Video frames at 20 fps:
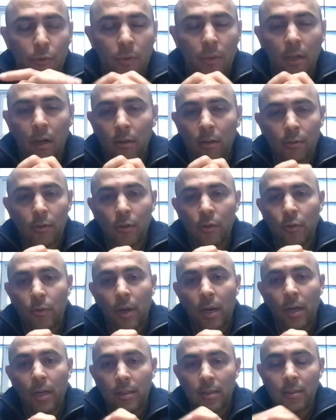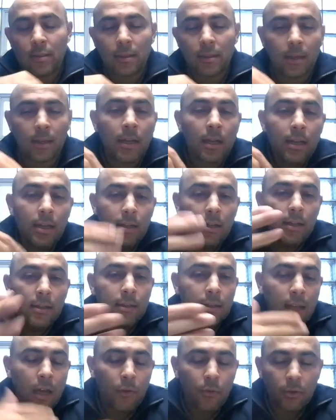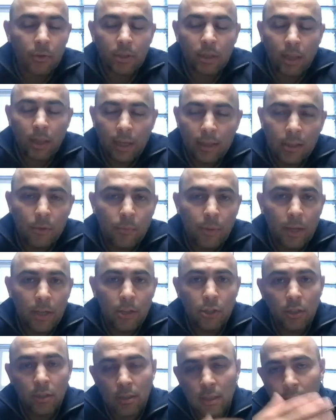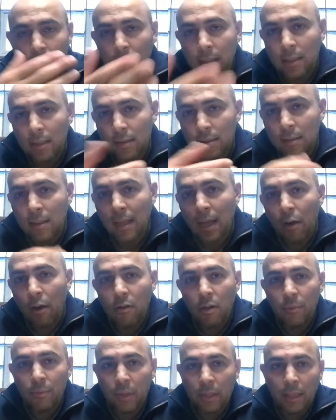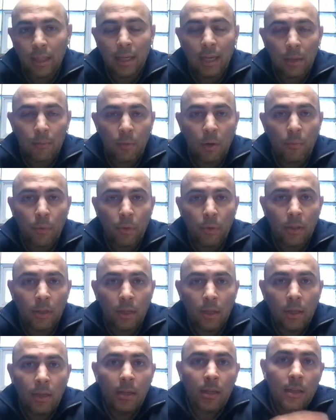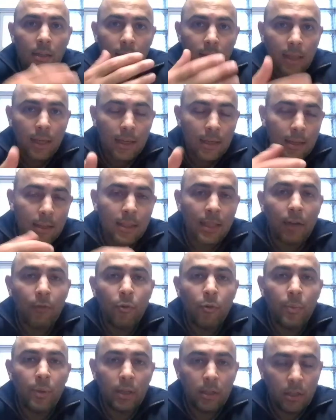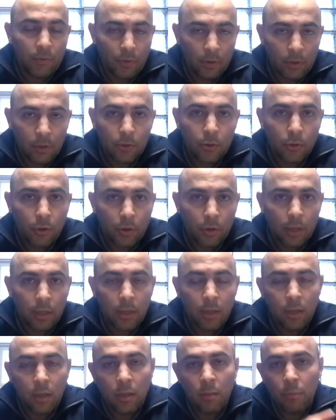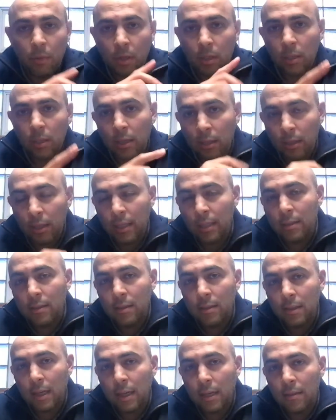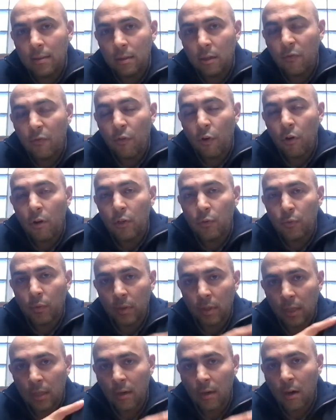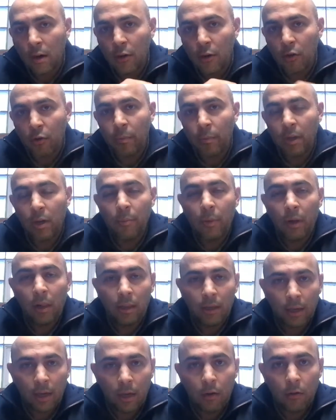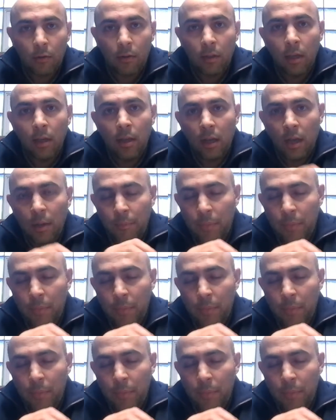with osteoarthritis and said, this is how we're selecting patients, and then this is the outcome that they came up with, then that would be a different story. But clearly in this case, their focus was on cardiometabolic health, on